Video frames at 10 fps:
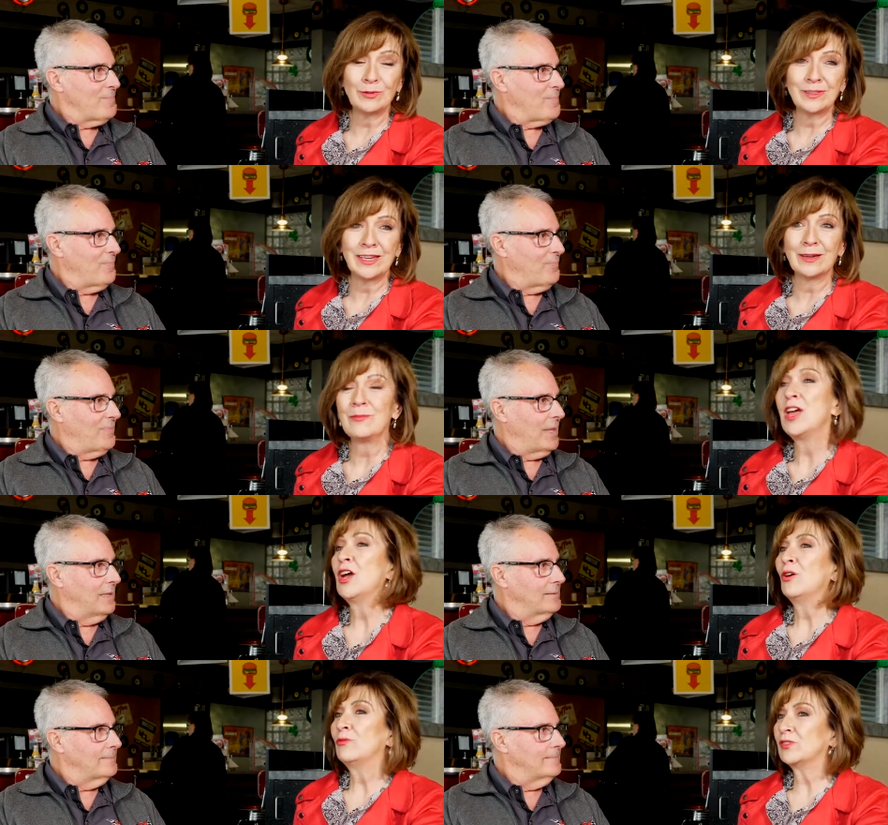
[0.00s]
Speaker 1: Museum
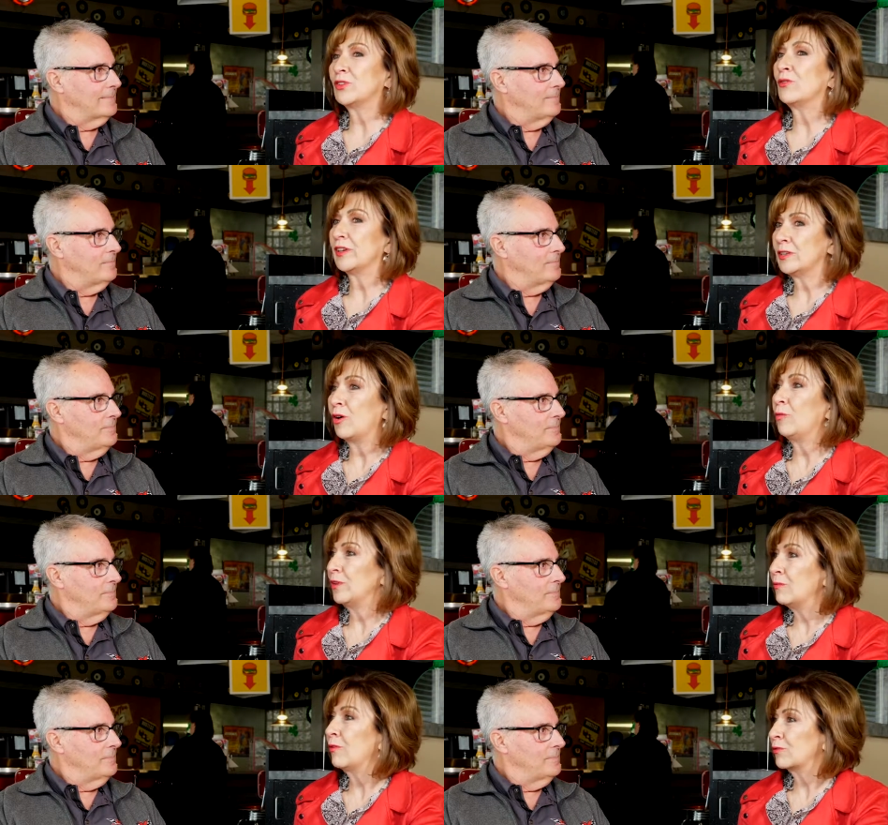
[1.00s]
was going to
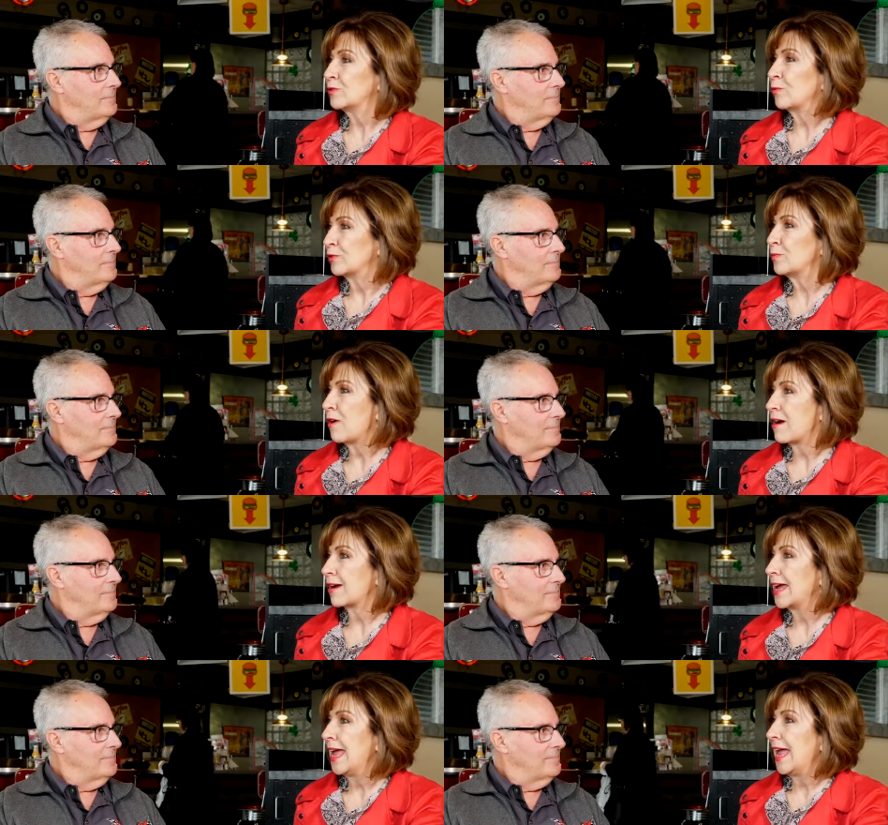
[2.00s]
open a motorsports park,
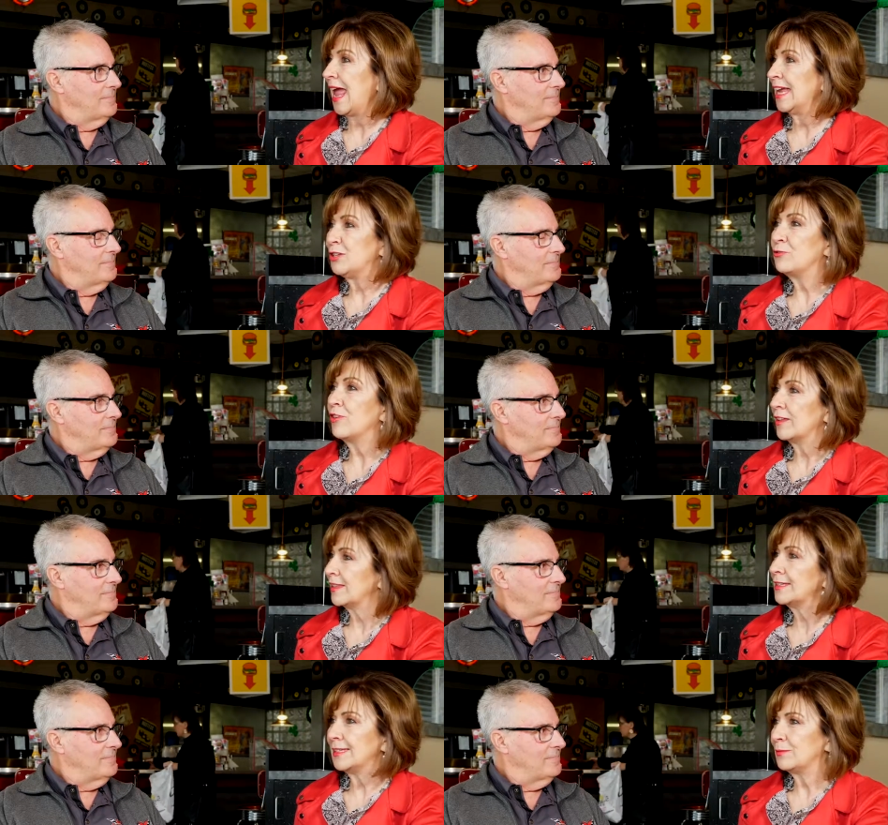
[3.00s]
and you thought,
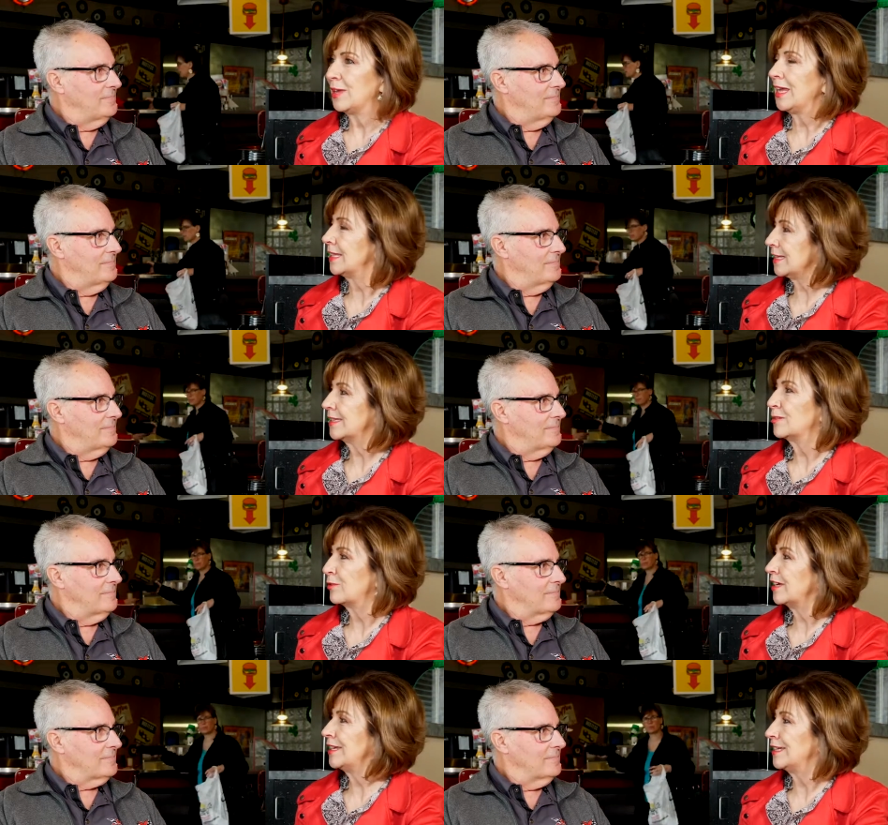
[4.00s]
"This is me. This is
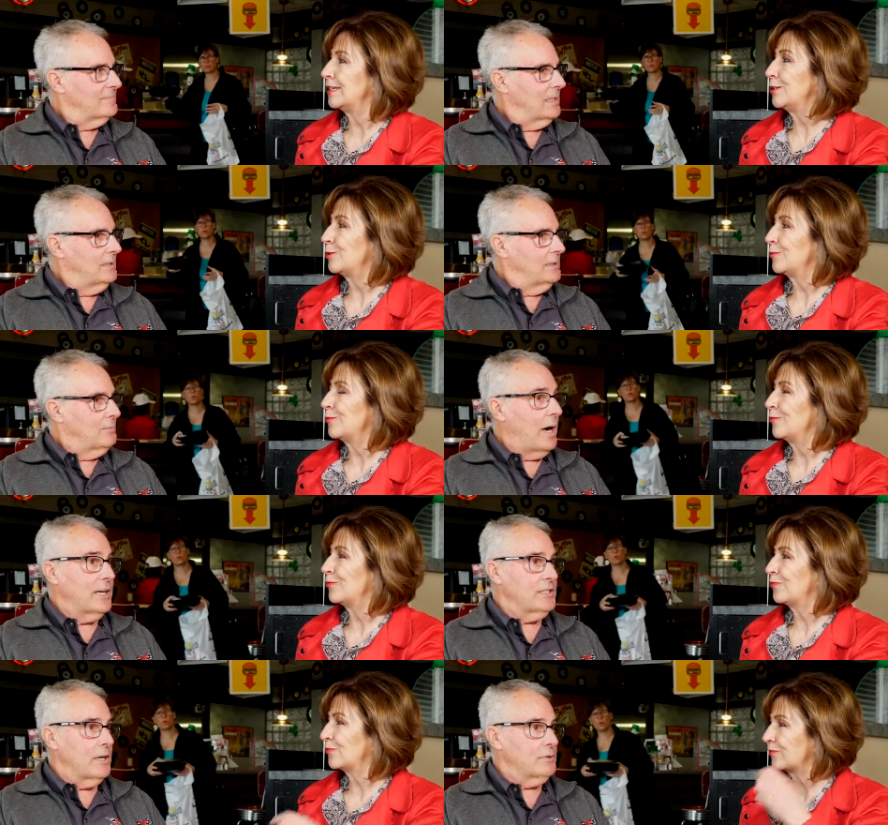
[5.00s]
what I need to do." Well,
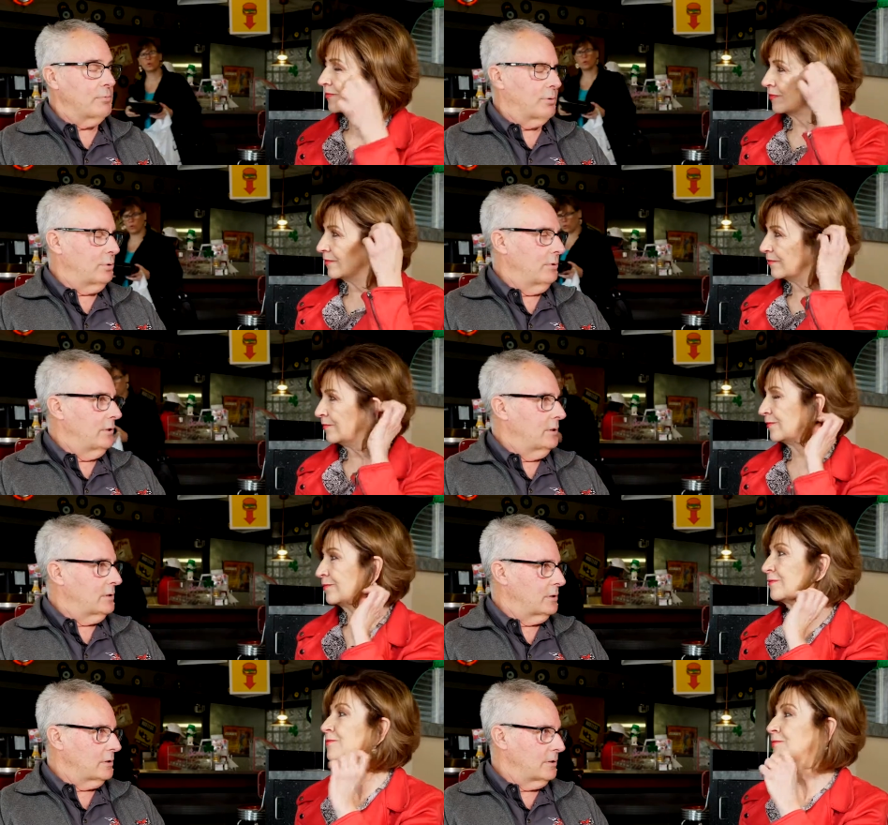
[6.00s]
actually,
Speaker 2: I was recruited.
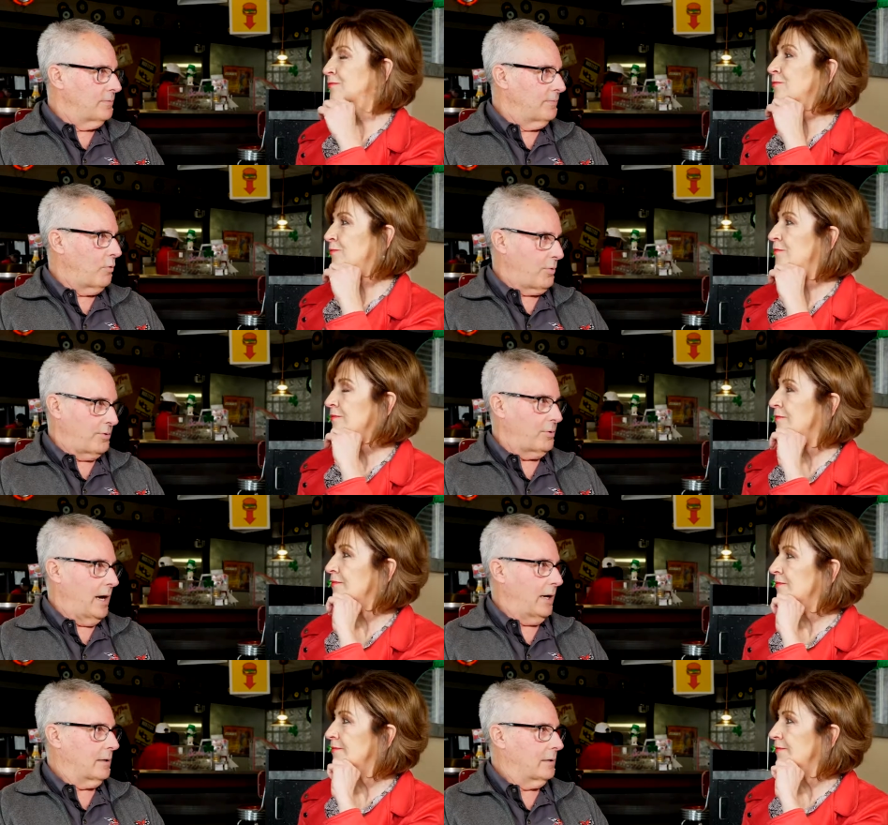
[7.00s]
This is the fourth
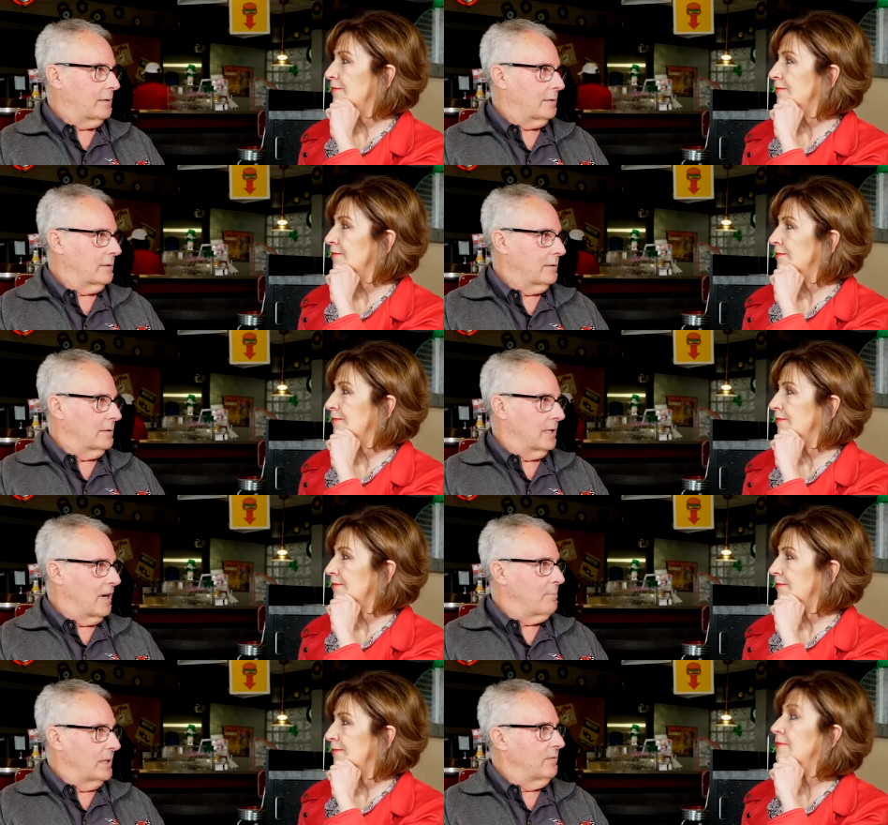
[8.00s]
track that
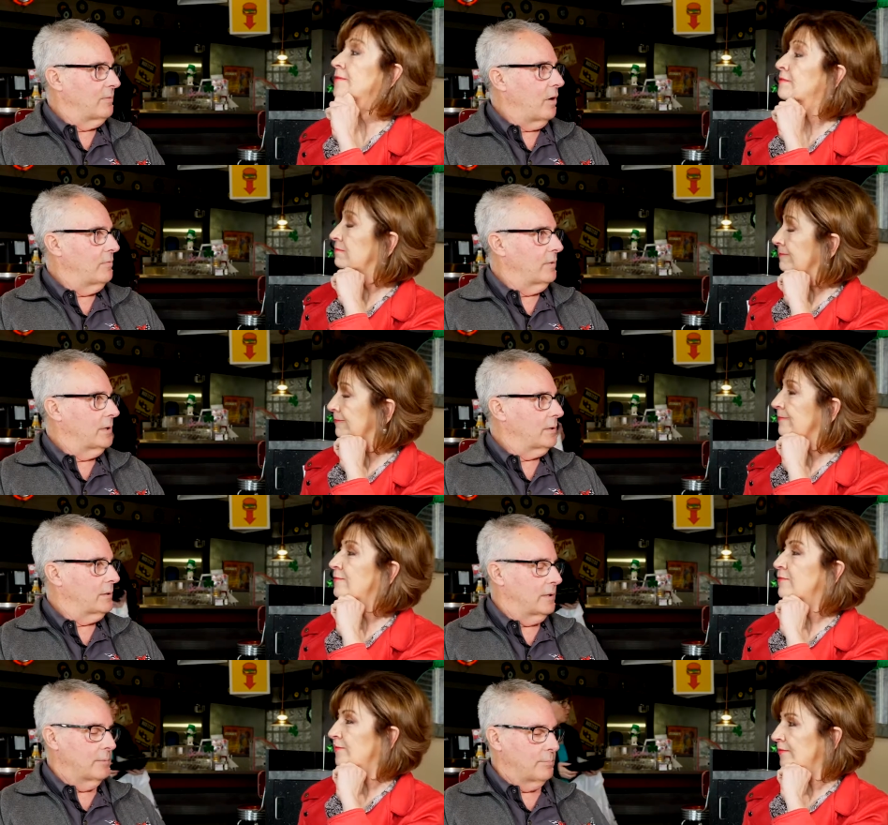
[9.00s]
I've been involved with.
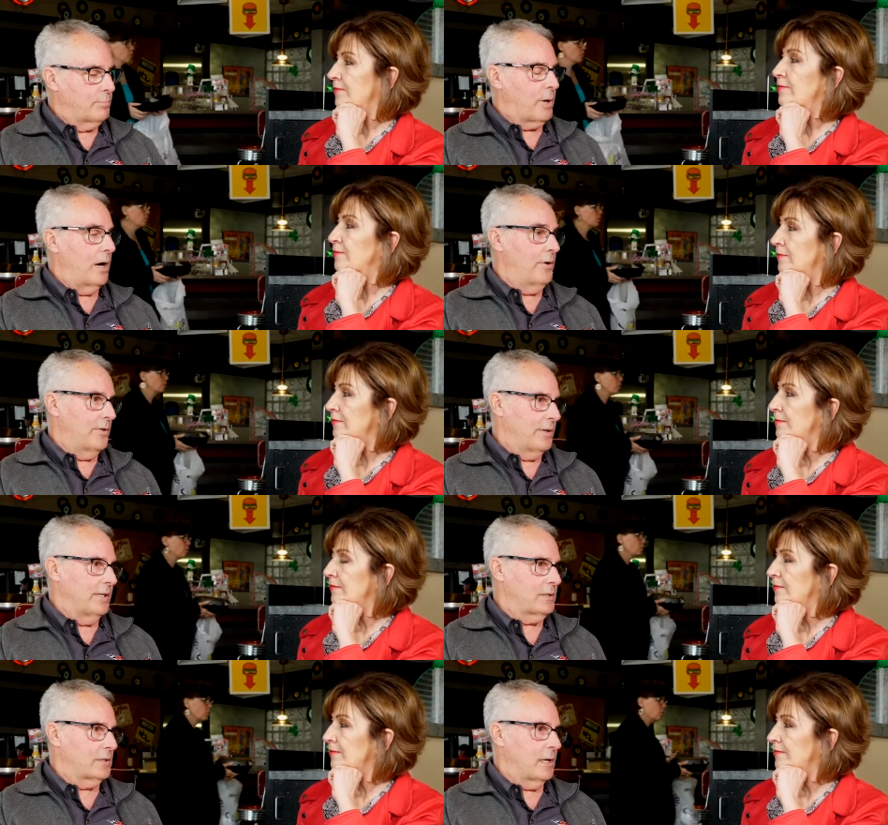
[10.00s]
And prior to
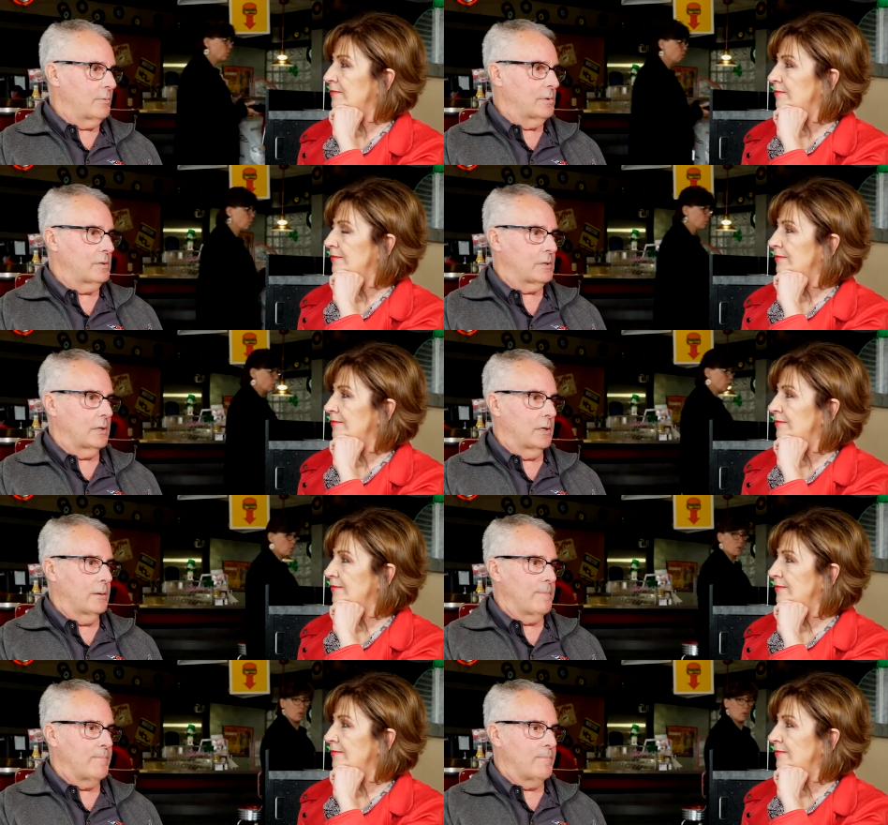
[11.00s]
this, I was um,